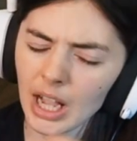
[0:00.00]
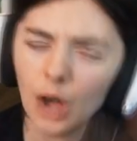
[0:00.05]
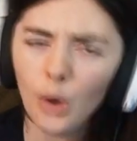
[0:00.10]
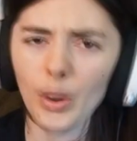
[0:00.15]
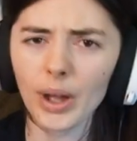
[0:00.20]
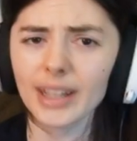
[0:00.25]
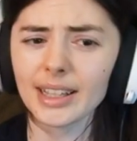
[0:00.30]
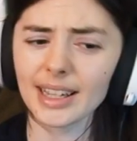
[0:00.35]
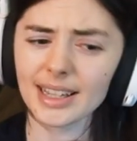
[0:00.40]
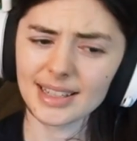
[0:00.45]
Oh,
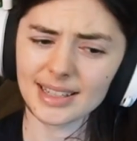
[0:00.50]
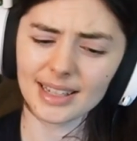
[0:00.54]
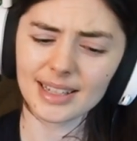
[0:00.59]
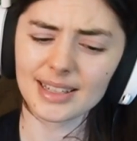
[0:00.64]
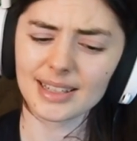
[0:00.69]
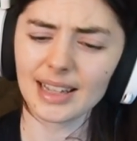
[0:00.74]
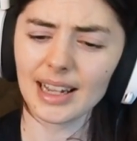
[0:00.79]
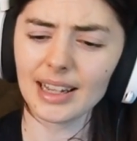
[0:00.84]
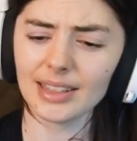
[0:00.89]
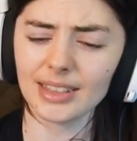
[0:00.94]
I guess as
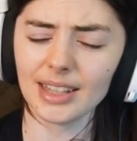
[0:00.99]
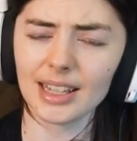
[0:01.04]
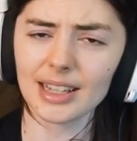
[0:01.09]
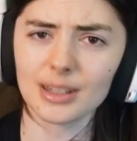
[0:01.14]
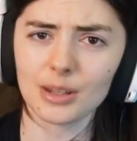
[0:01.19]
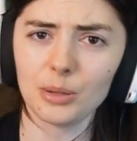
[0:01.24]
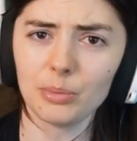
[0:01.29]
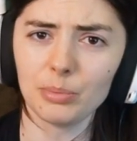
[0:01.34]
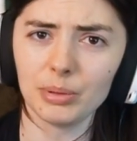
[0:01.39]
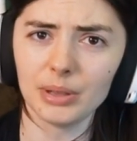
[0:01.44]
side
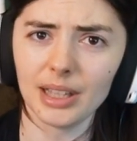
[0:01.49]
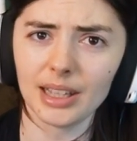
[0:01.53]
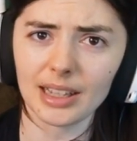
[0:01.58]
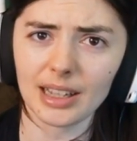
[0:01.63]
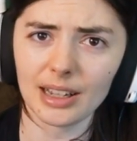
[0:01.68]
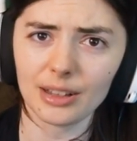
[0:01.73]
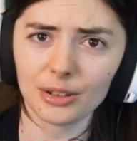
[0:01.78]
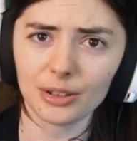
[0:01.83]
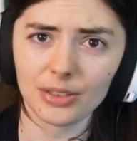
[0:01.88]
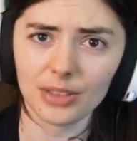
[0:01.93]
things, I'll plug
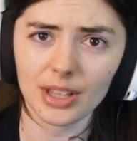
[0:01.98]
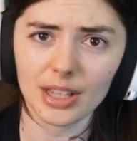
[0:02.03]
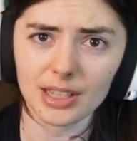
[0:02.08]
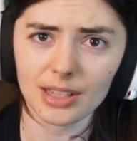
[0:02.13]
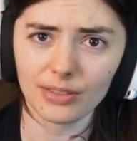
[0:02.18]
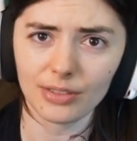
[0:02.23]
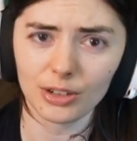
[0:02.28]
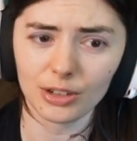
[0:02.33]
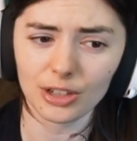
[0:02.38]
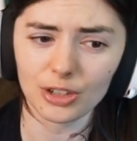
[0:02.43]
other
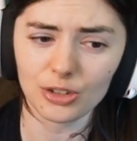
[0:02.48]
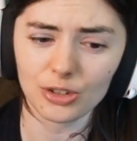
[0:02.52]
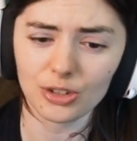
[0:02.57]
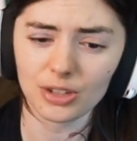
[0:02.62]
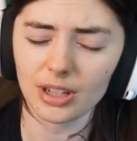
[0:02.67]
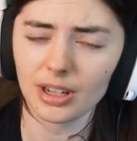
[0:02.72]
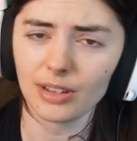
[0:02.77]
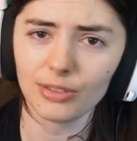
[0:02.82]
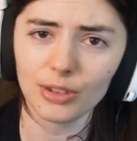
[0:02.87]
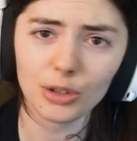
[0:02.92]
things if you're
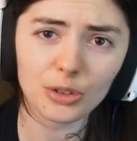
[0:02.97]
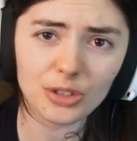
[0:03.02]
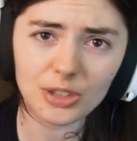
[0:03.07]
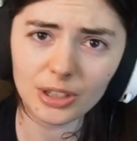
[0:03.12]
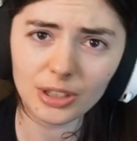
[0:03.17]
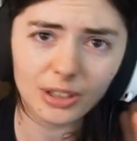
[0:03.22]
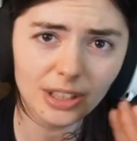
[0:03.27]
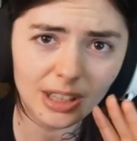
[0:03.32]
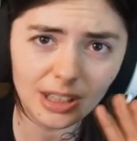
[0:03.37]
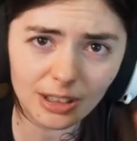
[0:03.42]
interested. If you're
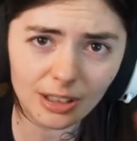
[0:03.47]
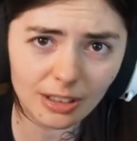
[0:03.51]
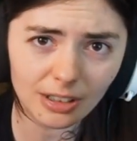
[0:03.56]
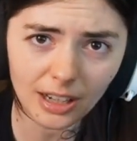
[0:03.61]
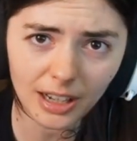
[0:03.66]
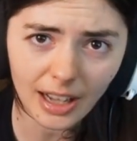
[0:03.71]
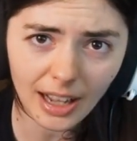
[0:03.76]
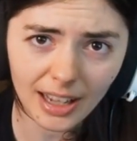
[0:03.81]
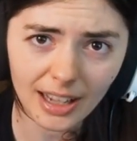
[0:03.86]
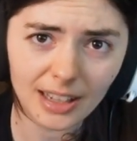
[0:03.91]
still
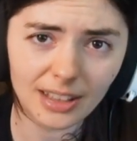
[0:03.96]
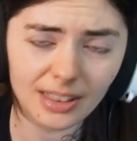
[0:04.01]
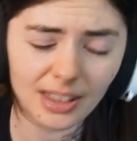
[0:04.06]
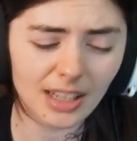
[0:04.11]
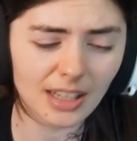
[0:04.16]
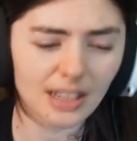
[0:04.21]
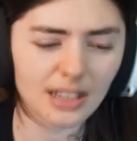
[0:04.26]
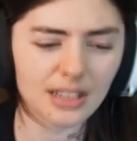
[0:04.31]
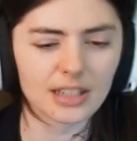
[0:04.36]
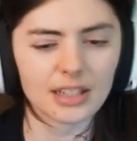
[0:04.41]
here, hi,
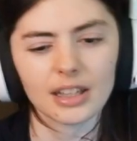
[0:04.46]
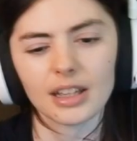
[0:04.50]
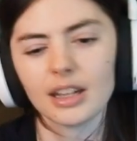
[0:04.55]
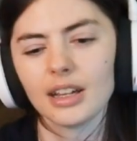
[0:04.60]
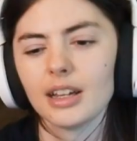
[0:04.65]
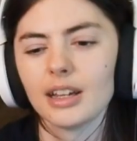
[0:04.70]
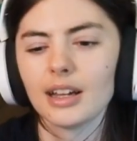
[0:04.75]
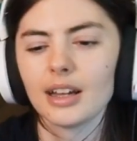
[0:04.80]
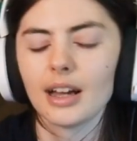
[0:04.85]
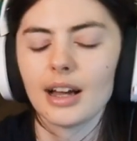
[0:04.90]
thanks.
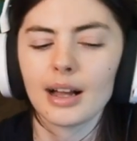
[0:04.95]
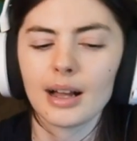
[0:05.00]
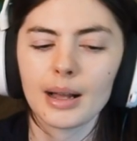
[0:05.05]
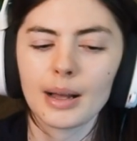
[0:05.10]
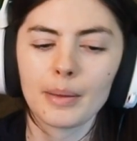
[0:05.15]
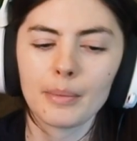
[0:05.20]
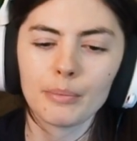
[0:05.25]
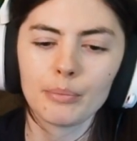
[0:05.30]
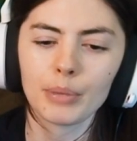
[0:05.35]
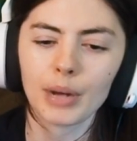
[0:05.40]

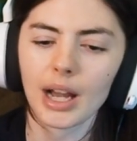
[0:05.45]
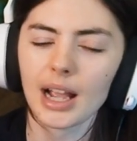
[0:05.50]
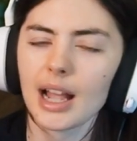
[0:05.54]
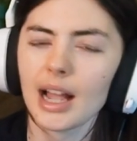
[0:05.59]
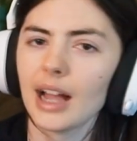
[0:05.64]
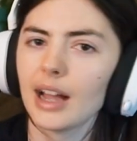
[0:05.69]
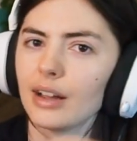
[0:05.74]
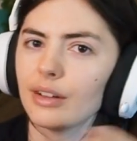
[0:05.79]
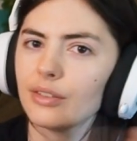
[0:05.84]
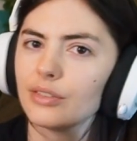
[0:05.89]
But I
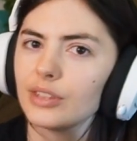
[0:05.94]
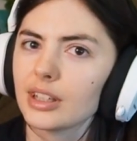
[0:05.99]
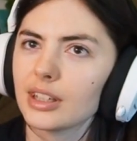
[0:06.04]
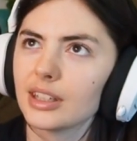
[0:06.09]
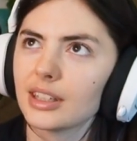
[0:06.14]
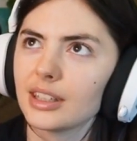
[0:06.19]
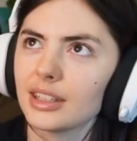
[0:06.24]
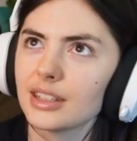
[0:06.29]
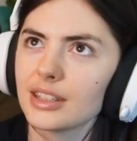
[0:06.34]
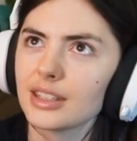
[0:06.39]
have
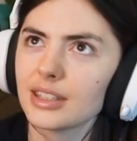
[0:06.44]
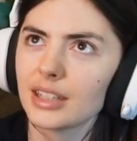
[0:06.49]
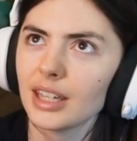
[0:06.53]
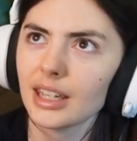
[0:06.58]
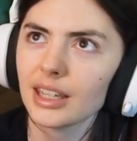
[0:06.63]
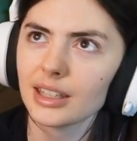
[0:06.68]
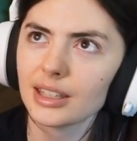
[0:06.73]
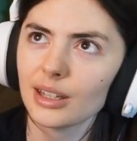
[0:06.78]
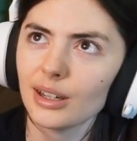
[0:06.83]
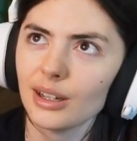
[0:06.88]
a
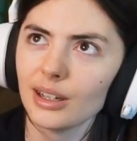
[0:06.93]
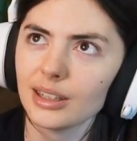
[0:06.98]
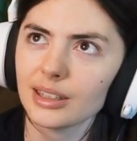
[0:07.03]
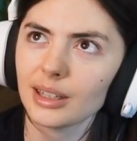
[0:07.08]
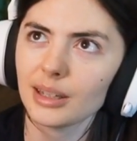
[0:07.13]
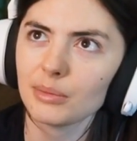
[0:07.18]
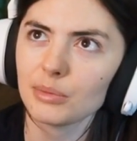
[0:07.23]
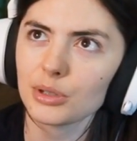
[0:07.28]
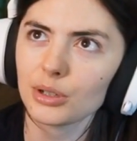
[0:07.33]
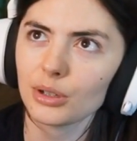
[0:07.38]

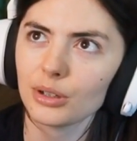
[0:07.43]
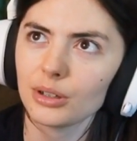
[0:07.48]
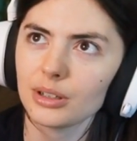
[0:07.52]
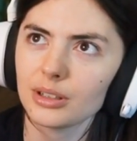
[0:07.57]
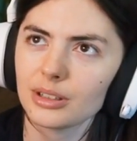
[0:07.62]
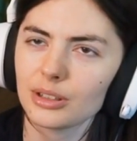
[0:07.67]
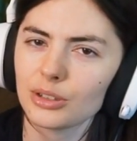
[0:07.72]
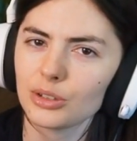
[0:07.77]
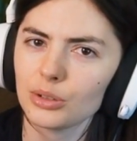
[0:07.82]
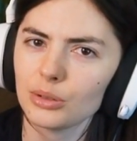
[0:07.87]
TikTok I'm
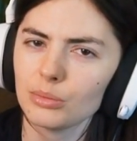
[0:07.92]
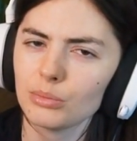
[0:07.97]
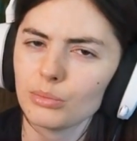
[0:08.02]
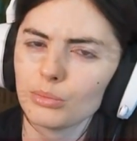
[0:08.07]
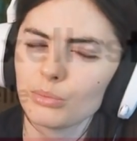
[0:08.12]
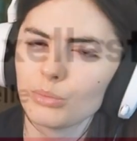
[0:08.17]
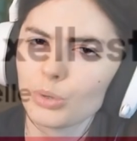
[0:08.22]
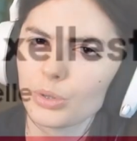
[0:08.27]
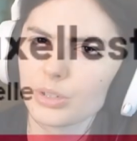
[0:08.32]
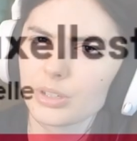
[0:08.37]
starting to do more